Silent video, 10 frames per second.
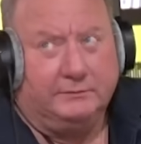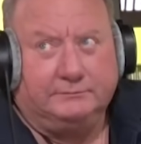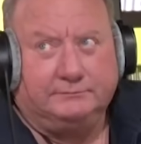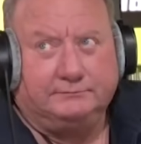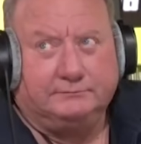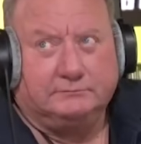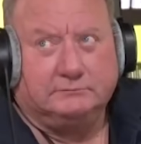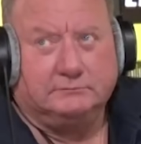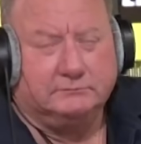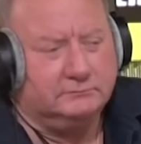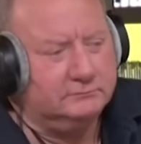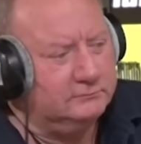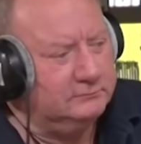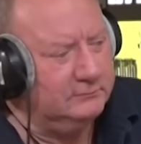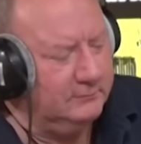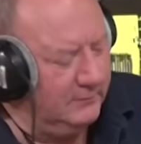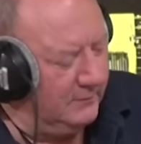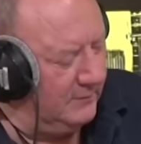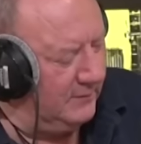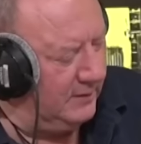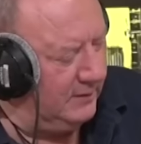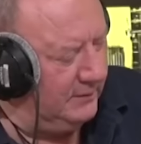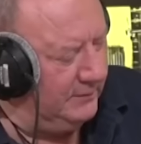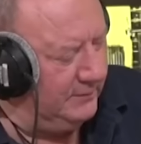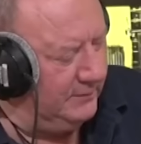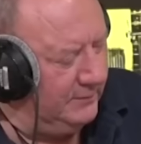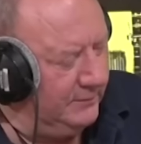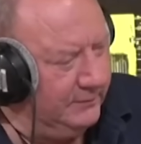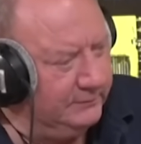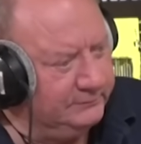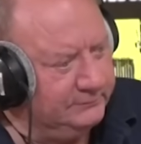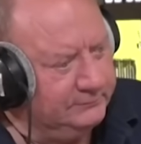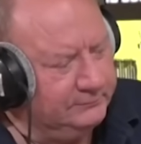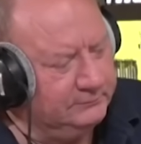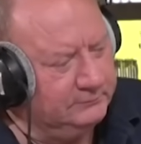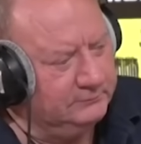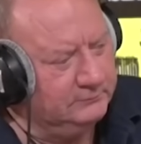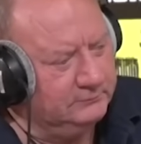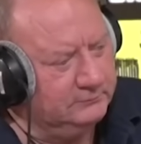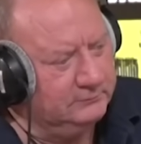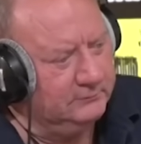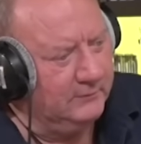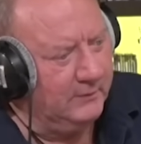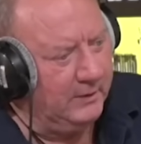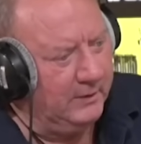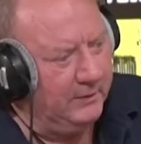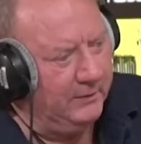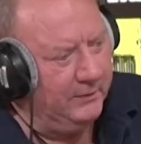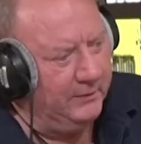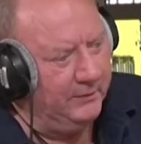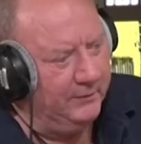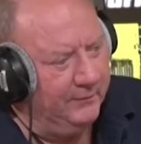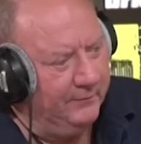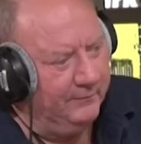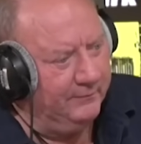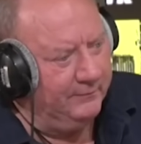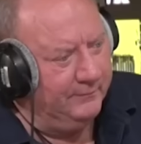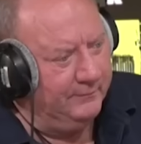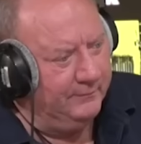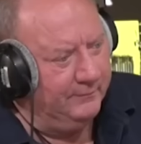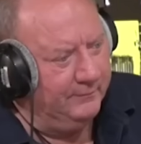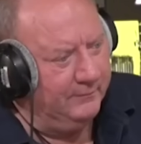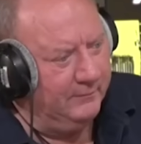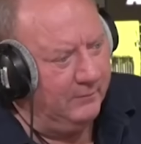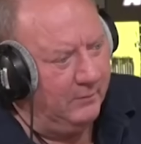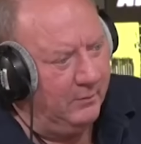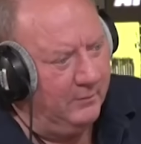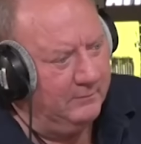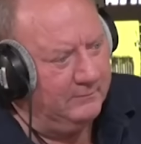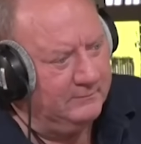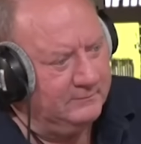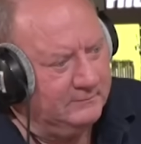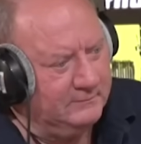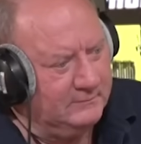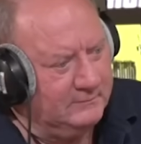(not speaking)